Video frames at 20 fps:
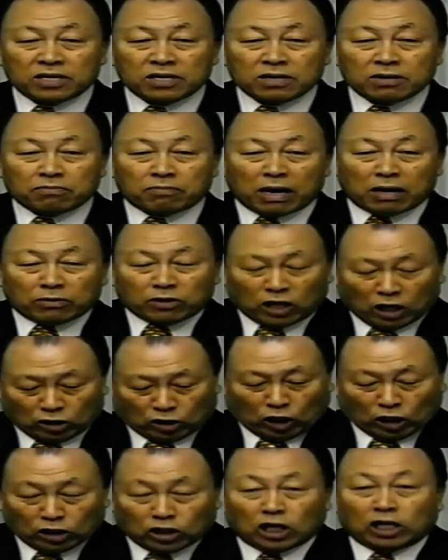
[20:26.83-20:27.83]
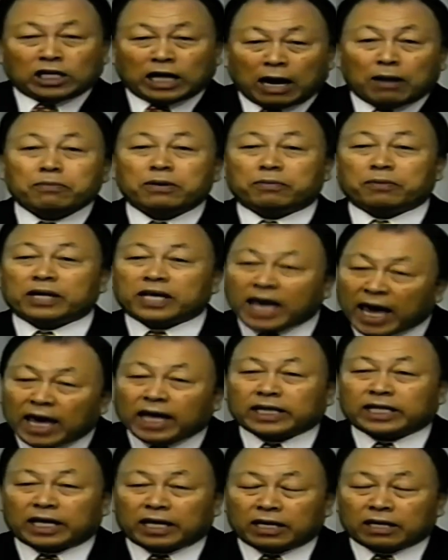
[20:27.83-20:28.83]
You know, if you want to break that person,
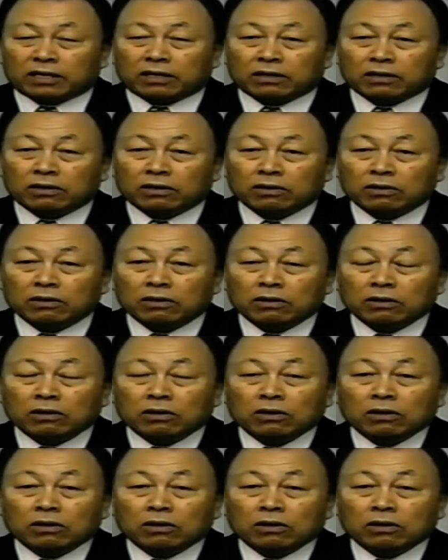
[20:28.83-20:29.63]
you need dynamite.